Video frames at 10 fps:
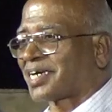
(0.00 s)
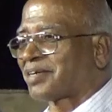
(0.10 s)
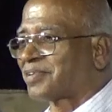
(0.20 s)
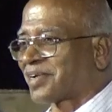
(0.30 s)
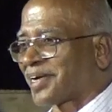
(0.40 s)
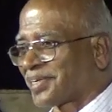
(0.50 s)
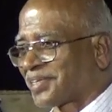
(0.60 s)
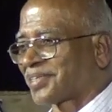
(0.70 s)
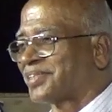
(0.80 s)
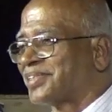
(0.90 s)
I would
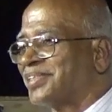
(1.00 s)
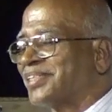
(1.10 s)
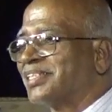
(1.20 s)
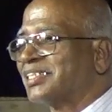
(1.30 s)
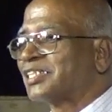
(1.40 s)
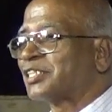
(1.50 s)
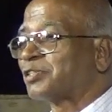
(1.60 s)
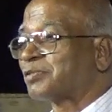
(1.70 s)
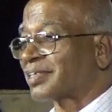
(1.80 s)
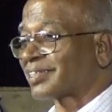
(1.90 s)
like to
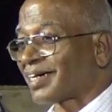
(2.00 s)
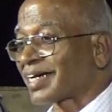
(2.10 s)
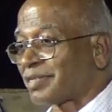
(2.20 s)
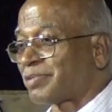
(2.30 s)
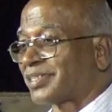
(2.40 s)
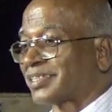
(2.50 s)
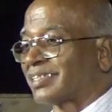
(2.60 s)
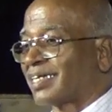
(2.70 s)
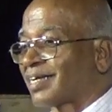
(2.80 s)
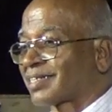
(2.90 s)
talk about
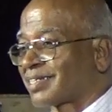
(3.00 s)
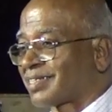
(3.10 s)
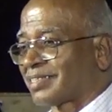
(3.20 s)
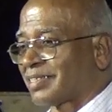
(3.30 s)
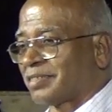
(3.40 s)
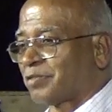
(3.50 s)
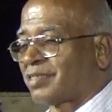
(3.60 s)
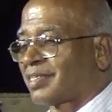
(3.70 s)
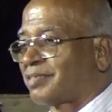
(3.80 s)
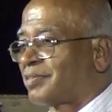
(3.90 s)
in the next
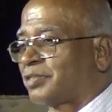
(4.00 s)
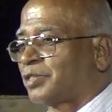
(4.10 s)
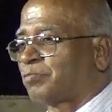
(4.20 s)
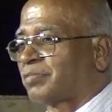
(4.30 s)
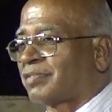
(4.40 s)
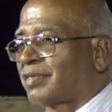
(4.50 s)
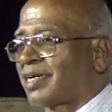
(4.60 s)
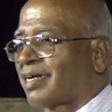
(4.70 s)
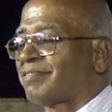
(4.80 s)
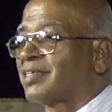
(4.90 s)

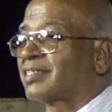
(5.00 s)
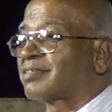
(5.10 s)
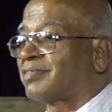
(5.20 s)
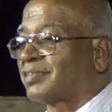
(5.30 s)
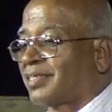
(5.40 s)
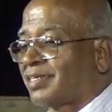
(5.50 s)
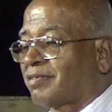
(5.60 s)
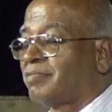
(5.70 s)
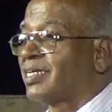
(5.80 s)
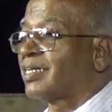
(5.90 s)
1.5 years
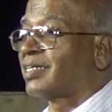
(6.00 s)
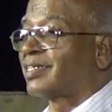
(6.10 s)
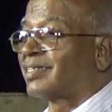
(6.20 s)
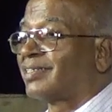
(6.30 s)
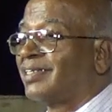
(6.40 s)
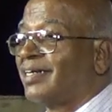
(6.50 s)
I'll be here,